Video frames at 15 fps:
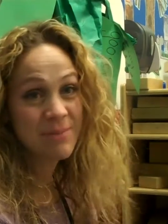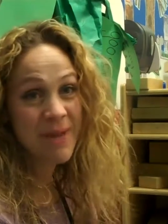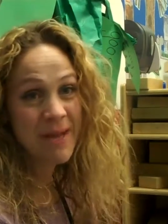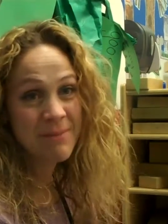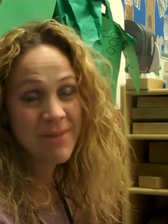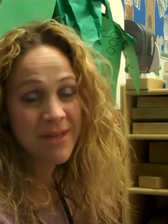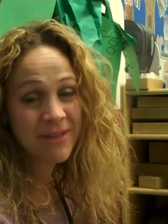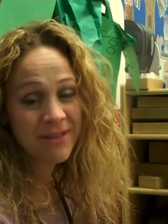
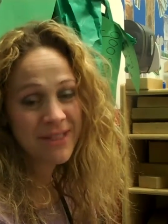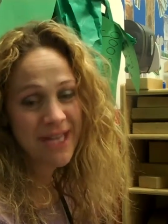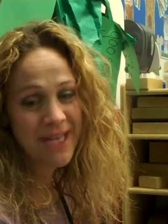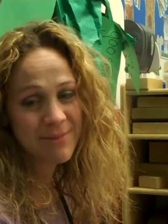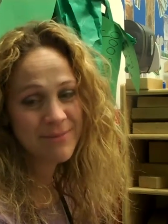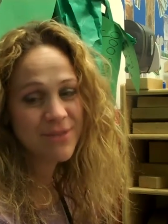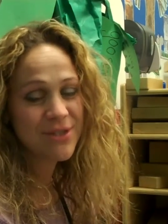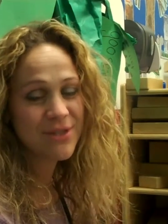My middle
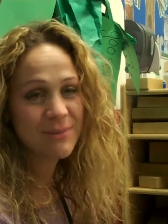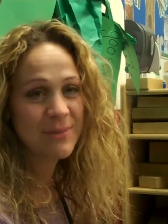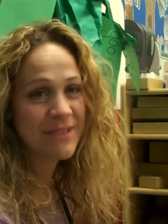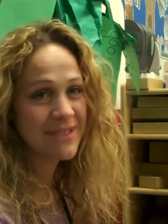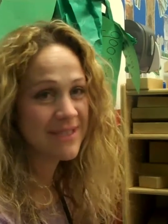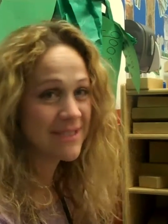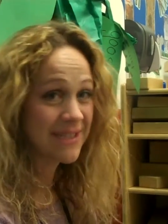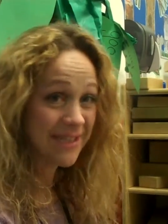name should be
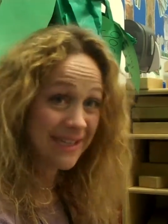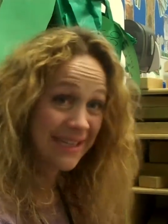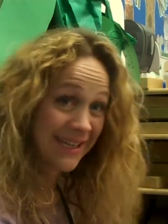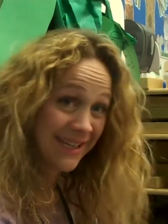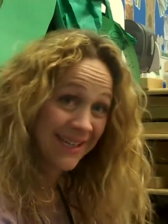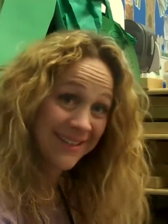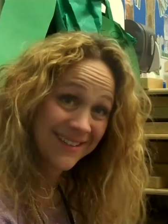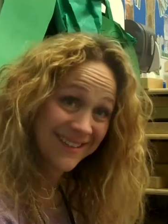
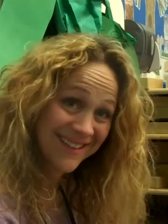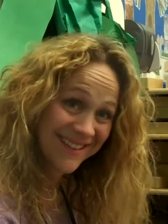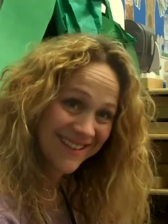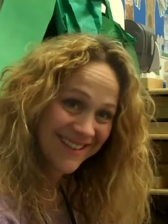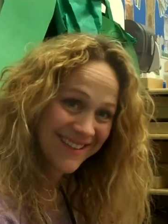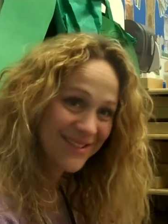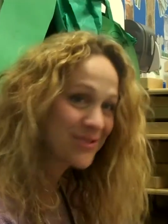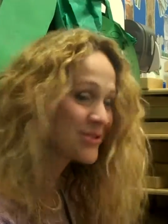Silly.
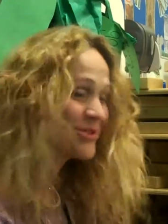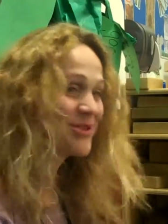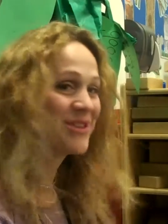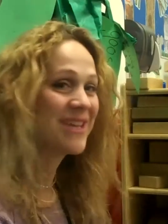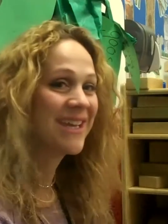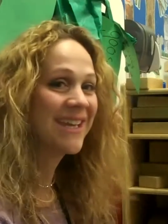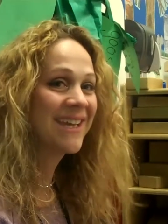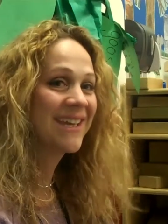Don't you
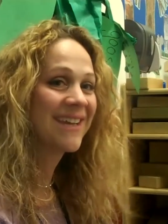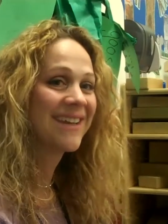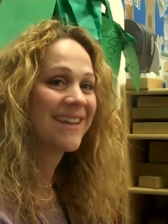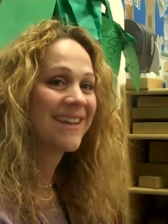think?